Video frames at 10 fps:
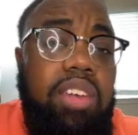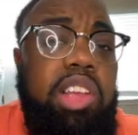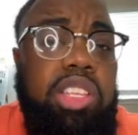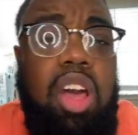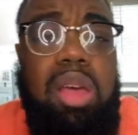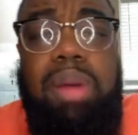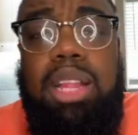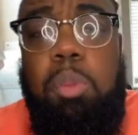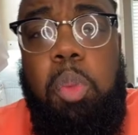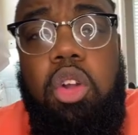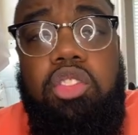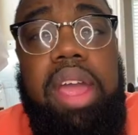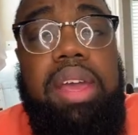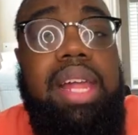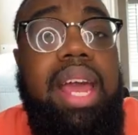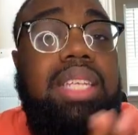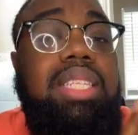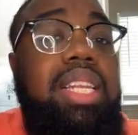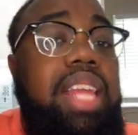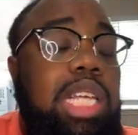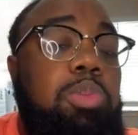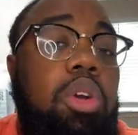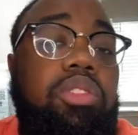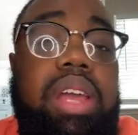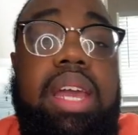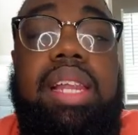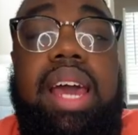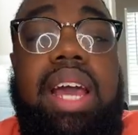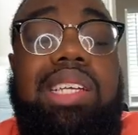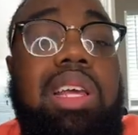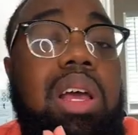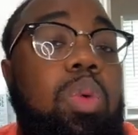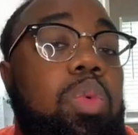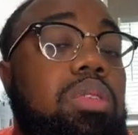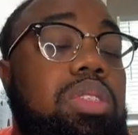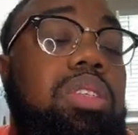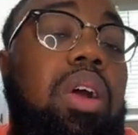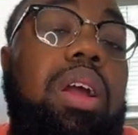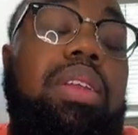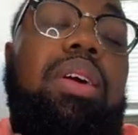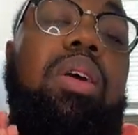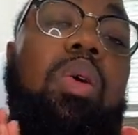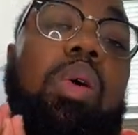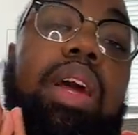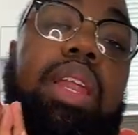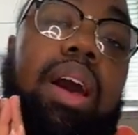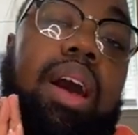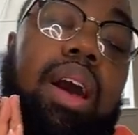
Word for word: if you're talking about the Procreate class, the next Procreate class will start on